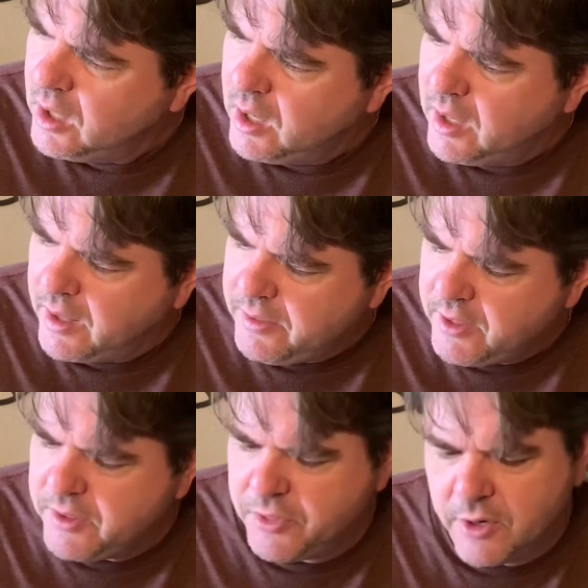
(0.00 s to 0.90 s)
I
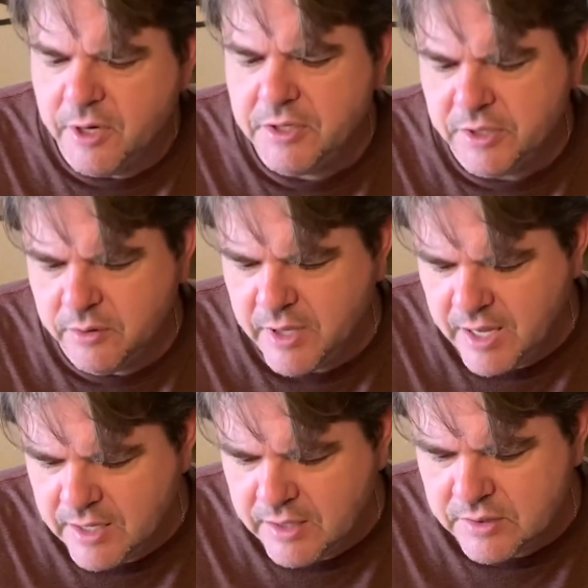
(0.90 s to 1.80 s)
think, 32
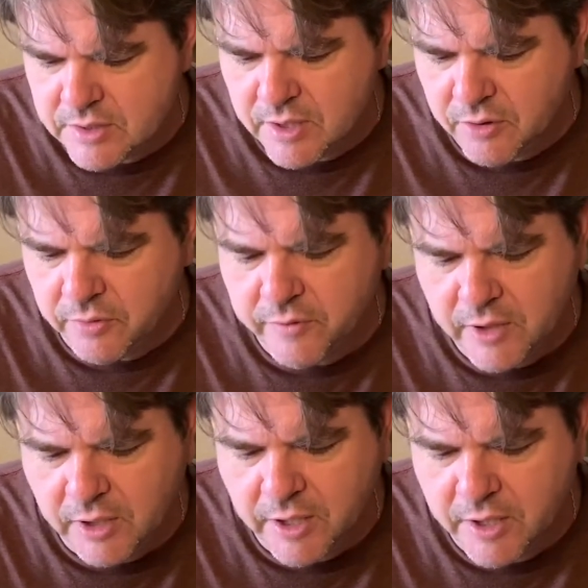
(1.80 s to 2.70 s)
days and on the
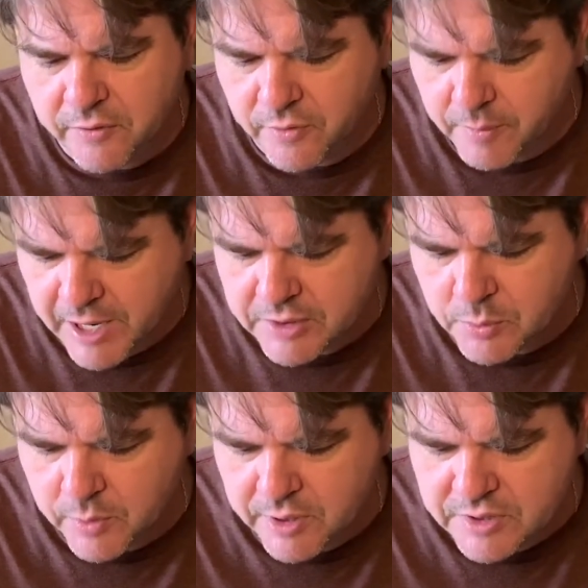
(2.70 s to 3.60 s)
ventilator for about
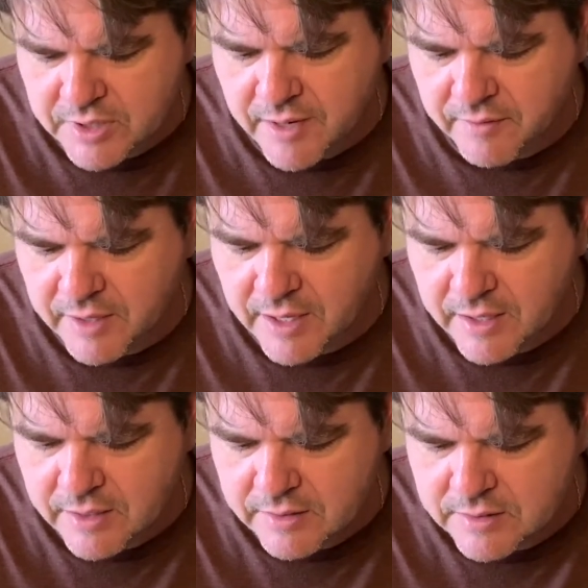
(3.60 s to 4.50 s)
27
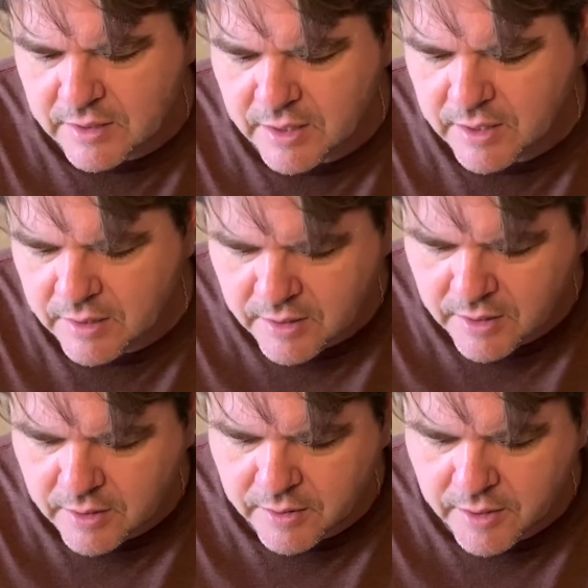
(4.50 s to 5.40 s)
days. And
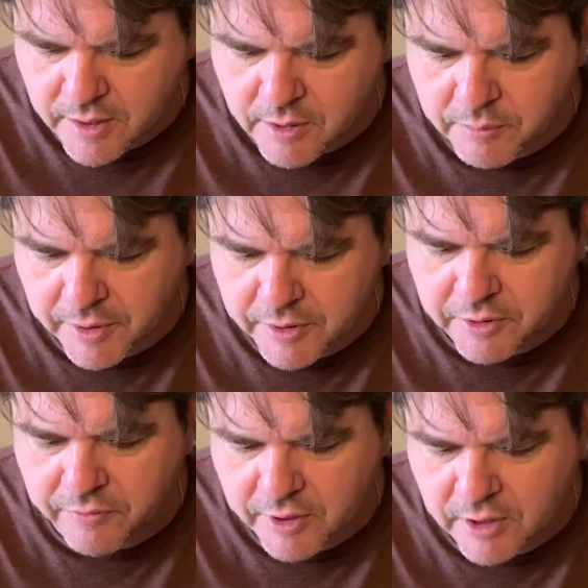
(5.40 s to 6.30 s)
they unplugged
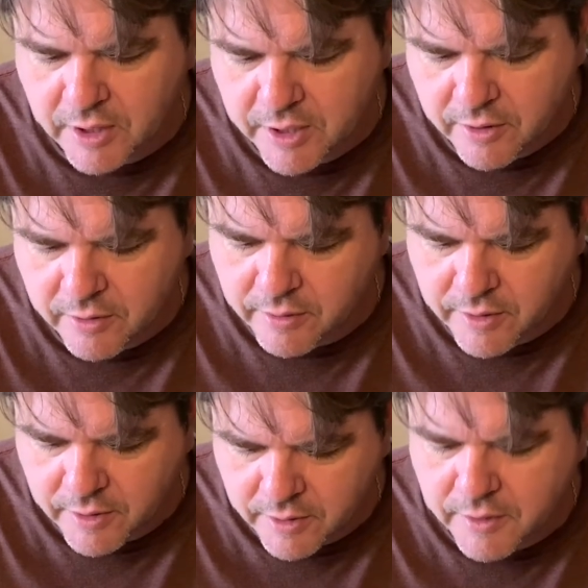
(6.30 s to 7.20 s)
the ventilator,
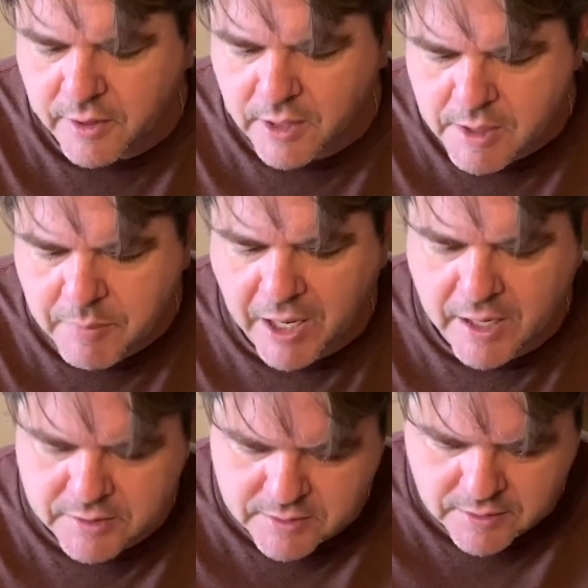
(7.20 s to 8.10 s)
and he passed.